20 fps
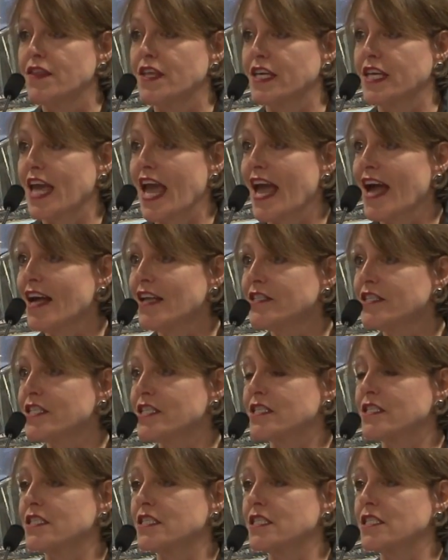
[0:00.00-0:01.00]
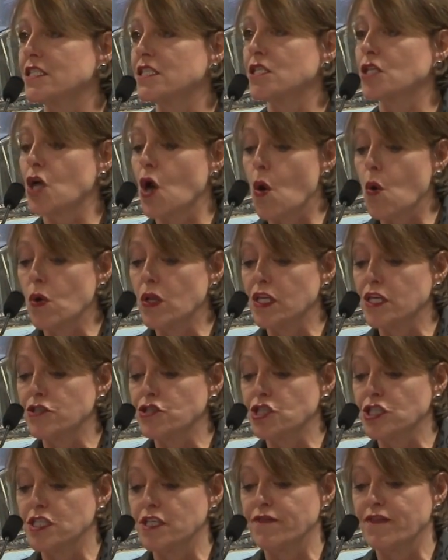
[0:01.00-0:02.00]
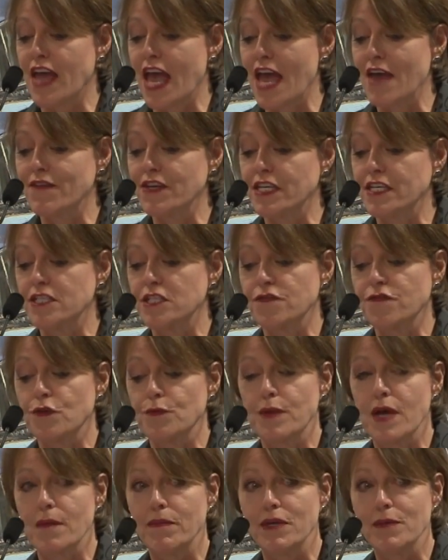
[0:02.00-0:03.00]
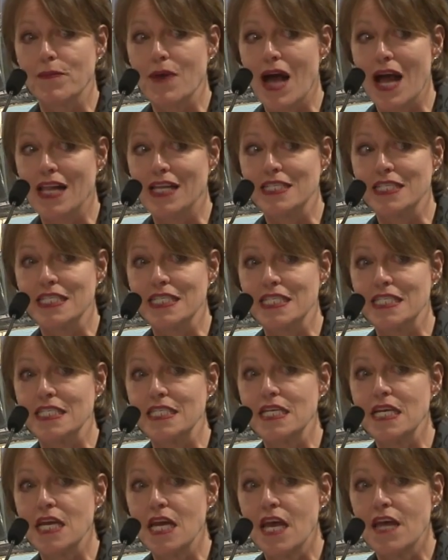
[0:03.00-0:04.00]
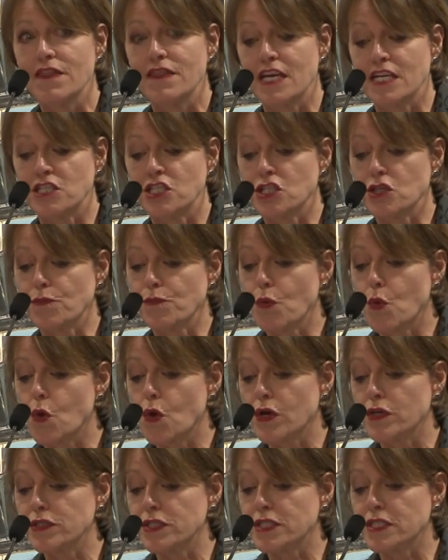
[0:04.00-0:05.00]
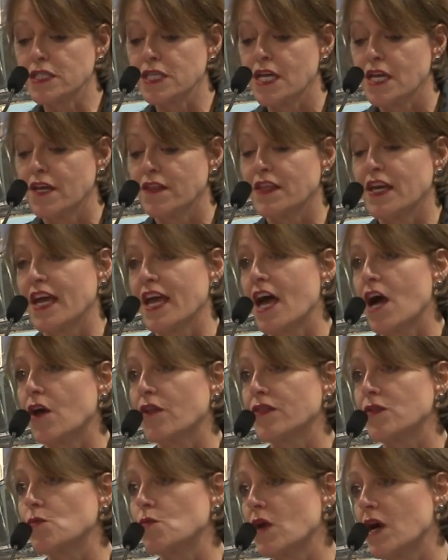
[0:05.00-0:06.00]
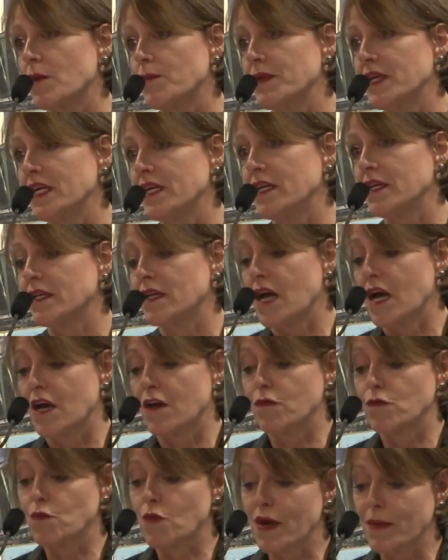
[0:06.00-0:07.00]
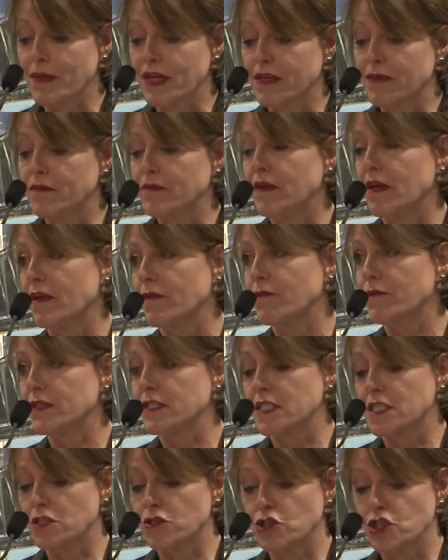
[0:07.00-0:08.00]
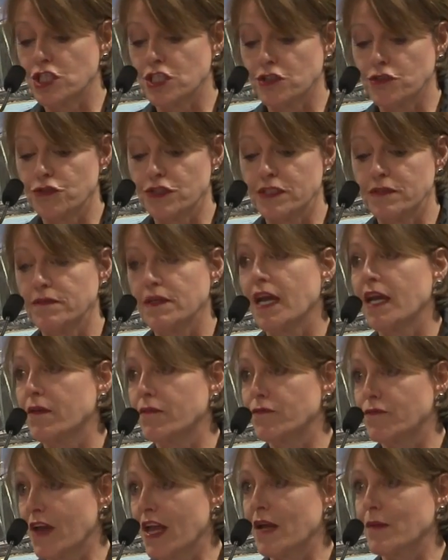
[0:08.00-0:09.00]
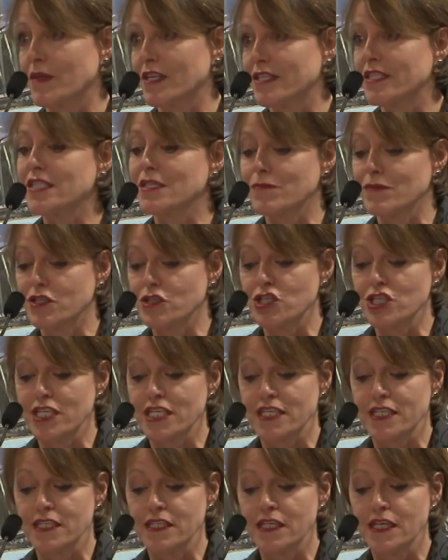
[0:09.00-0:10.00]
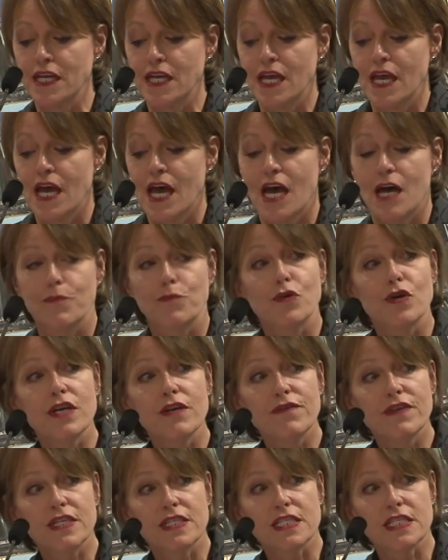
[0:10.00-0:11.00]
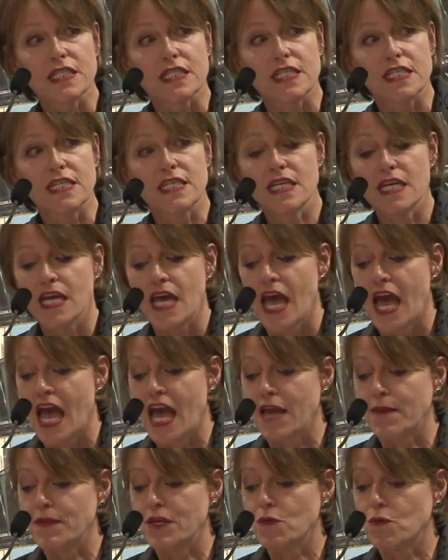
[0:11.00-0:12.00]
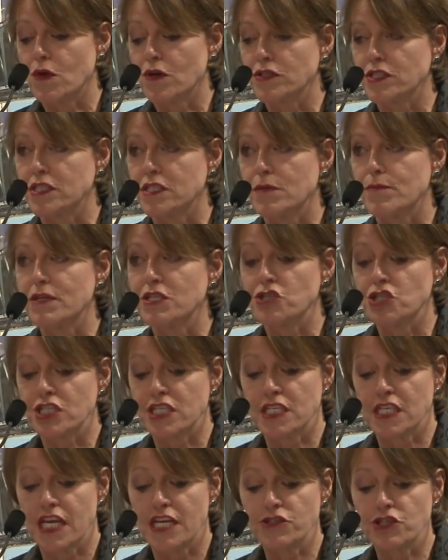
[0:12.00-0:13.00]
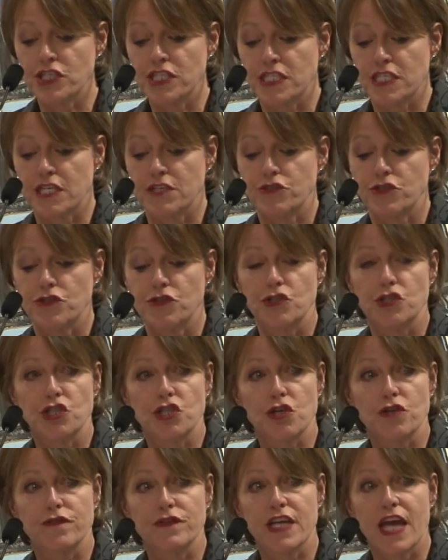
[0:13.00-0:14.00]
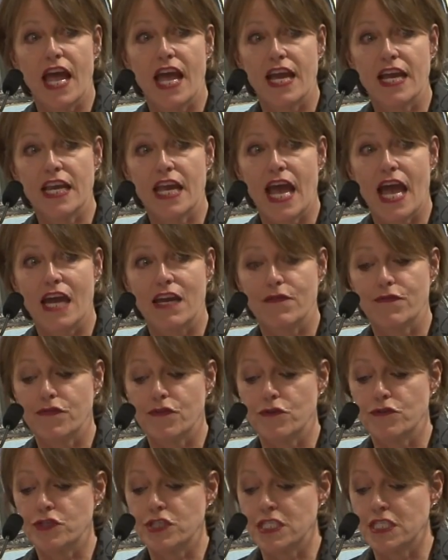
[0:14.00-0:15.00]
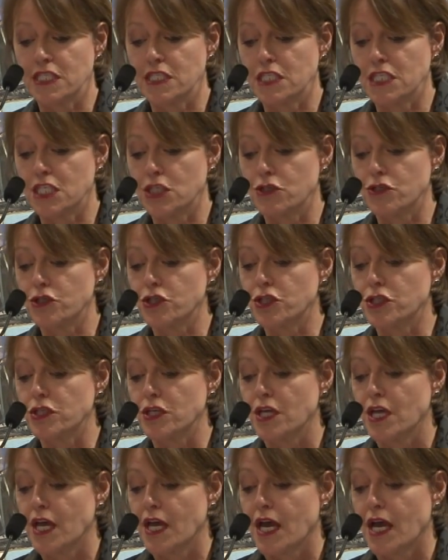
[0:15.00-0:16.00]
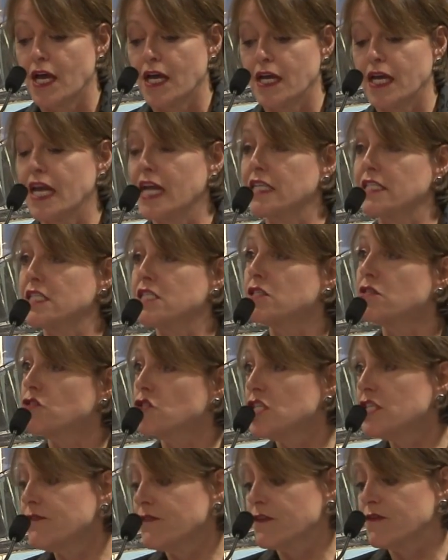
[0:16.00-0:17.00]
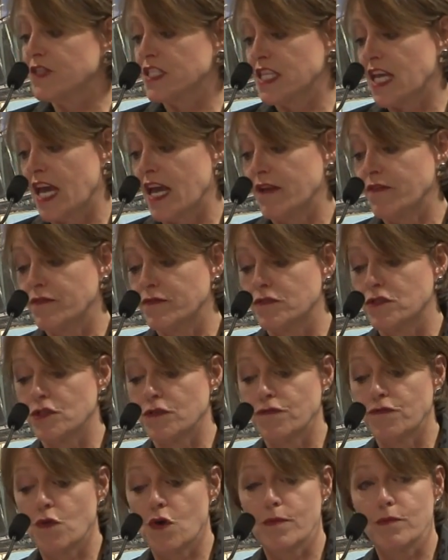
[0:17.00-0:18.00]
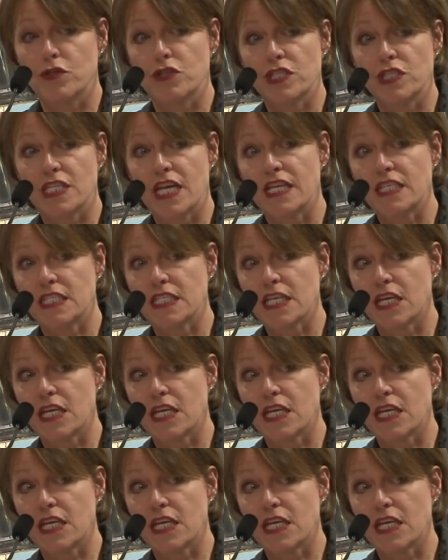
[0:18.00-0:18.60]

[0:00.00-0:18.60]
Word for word: The council is a coalition of advocates for public policy that supports the health and well-being of women, infants, and children, and families in Michigan. Uh, previously, Amy worked in the Michigan legislature and served eight out of thirteen years uh, as chief of staff to former State